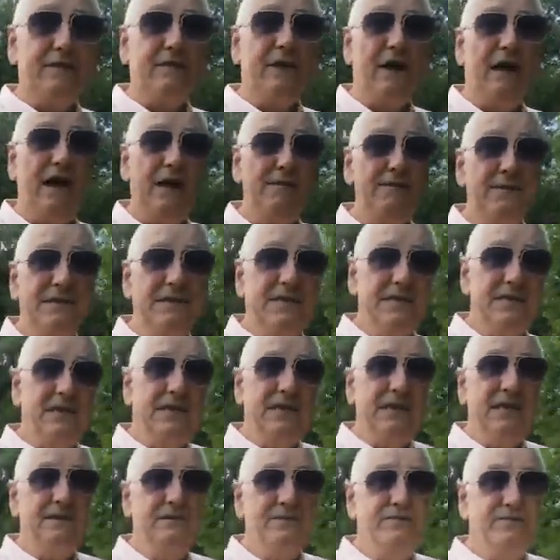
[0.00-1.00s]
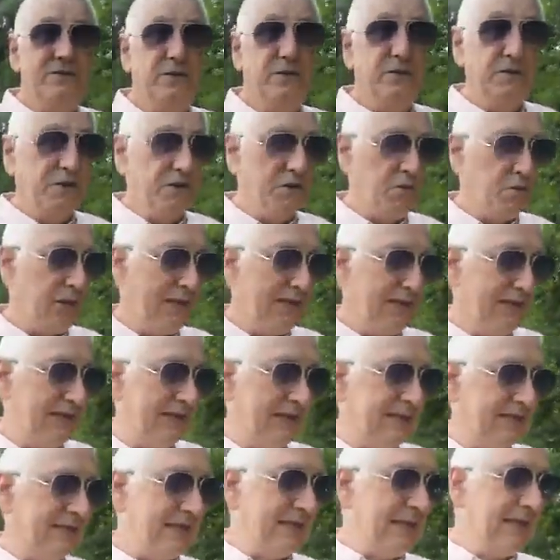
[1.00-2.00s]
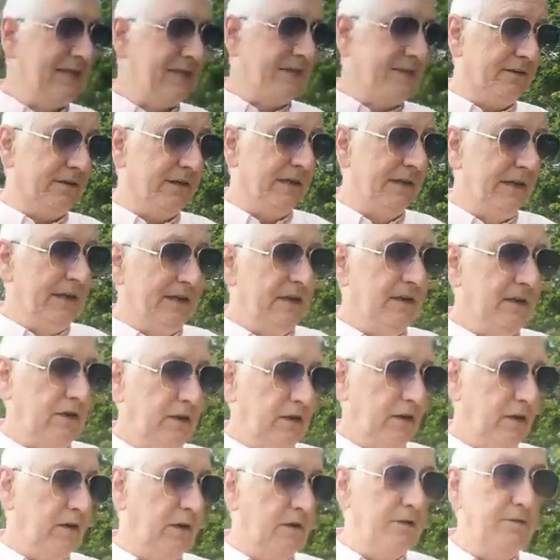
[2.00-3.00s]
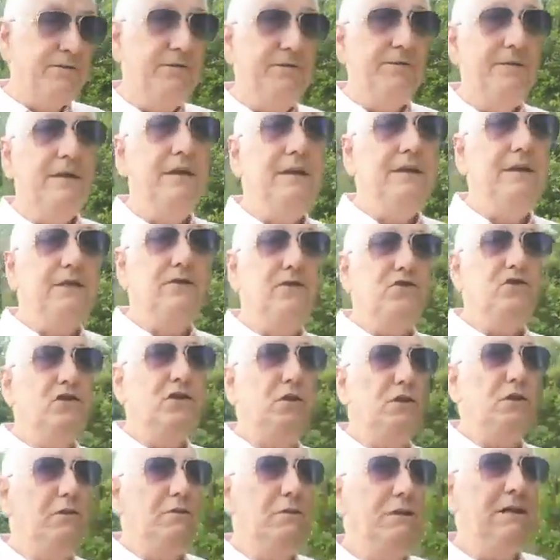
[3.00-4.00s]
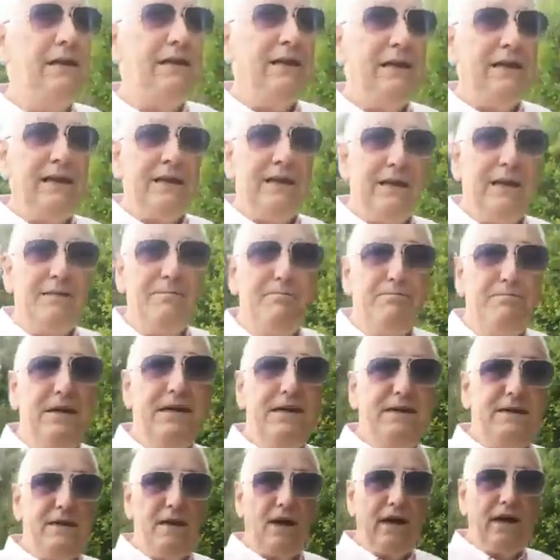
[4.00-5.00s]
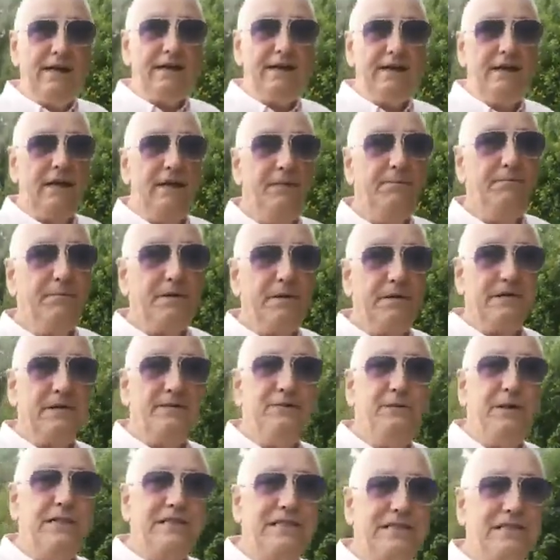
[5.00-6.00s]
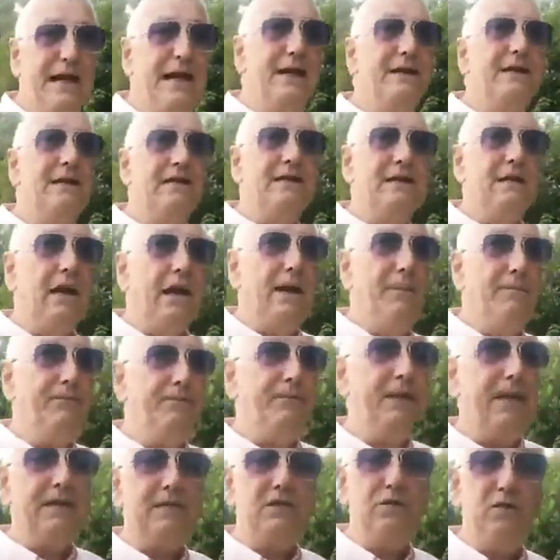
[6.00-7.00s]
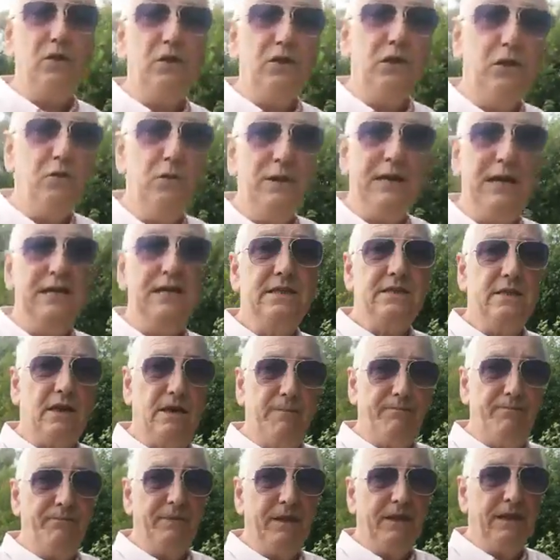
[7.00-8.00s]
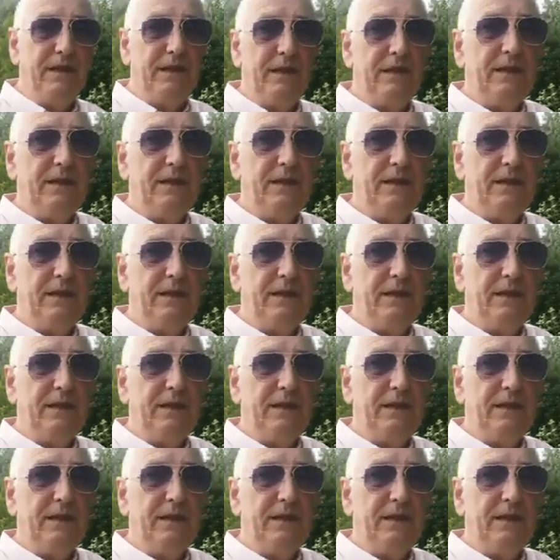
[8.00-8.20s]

Time is ticking to the 22nd of June at midnight Pacific Standard Time. That's not UK time.